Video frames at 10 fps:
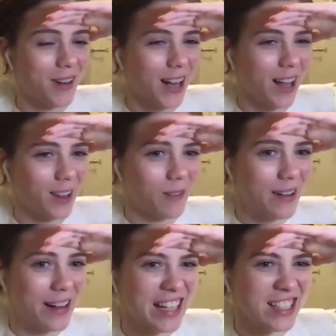a mile
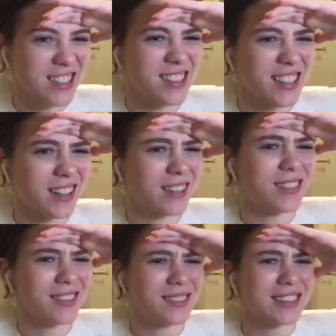away just like
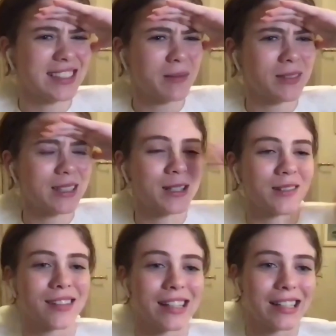what, what's happening
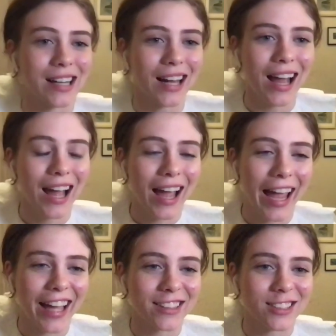over there
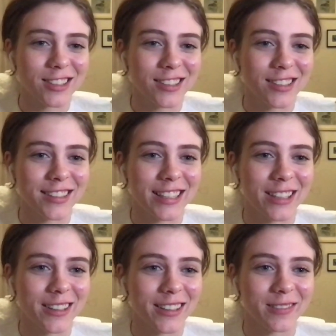and just to
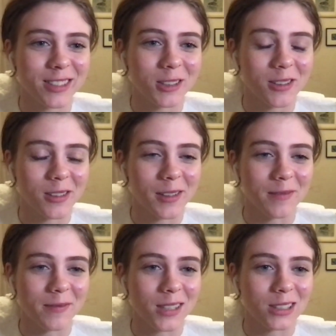hear them two of
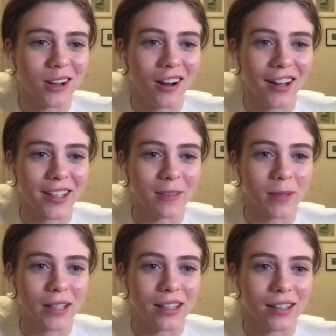them talk and
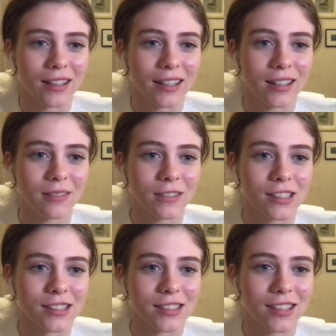bicker it
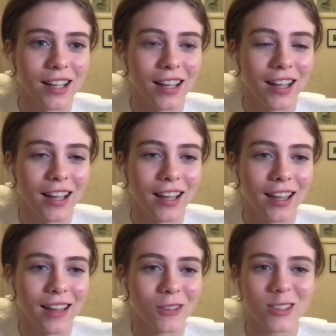was
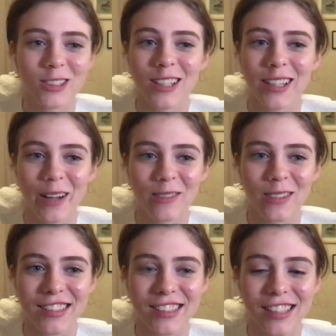it was such a
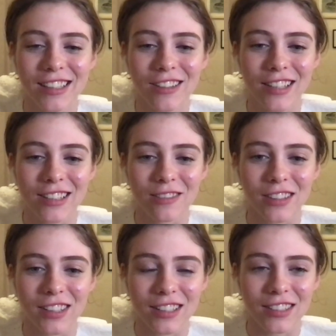lovely scene. You get to
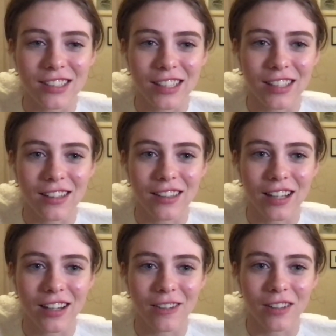really see
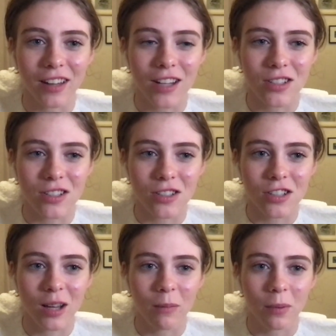their
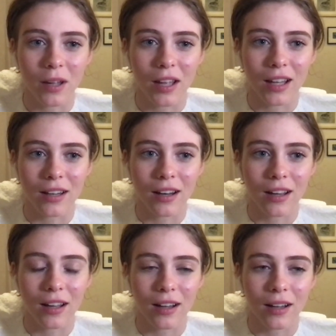relationship, and
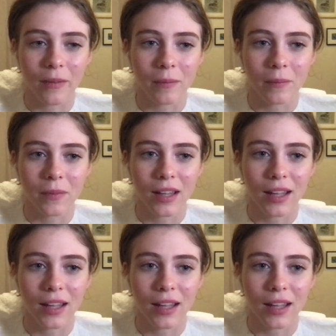um,